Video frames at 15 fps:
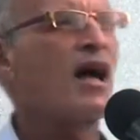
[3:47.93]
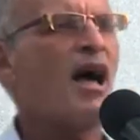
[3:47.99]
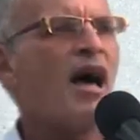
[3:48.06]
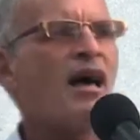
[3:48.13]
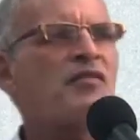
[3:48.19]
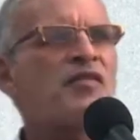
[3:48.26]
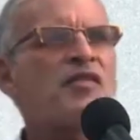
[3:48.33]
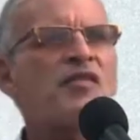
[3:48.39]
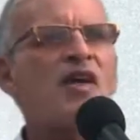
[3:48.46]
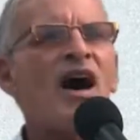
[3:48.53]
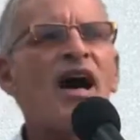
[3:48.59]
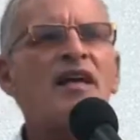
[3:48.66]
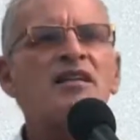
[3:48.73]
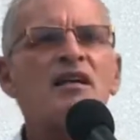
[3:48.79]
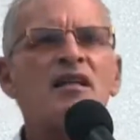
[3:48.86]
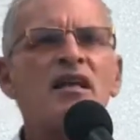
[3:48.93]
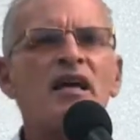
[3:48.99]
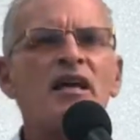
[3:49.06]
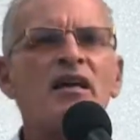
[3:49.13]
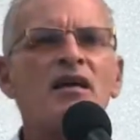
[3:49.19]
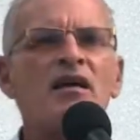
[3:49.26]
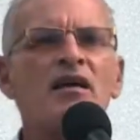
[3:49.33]
And
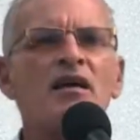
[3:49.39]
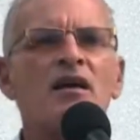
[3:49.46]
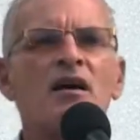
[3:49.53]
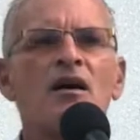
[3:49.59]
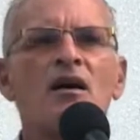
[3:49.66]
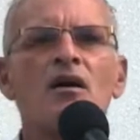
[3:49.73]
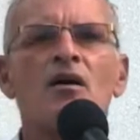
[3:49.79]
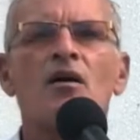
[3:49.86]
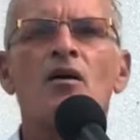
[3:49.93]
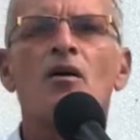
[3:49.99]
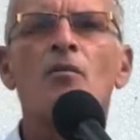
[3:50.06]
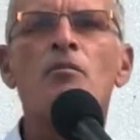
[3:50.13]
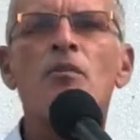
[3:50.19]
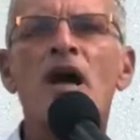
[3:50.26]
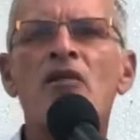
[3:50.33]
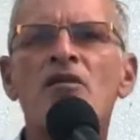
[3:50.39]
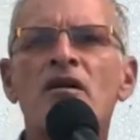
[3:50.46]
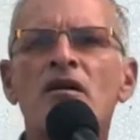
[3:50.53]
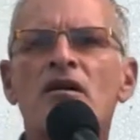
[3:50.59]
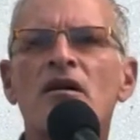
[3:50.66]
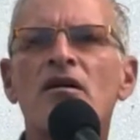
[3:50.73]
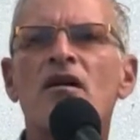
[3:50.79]
finally,
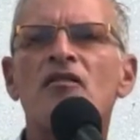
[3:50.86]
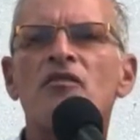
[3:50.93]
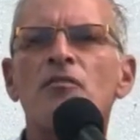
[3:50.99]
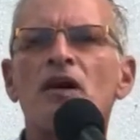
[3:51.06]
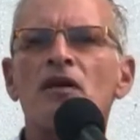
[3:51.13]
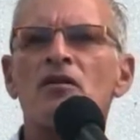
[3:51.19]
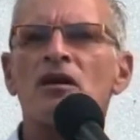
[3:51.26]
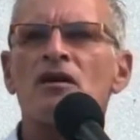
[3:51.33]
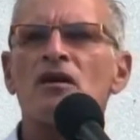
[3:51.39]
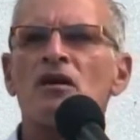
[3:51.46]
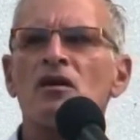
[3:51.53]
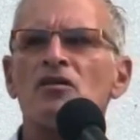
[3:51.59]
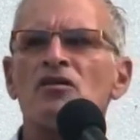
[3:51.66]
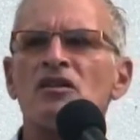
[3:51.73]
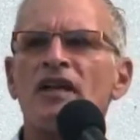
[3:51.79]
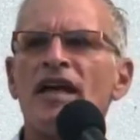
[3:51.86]
miracle of miracles,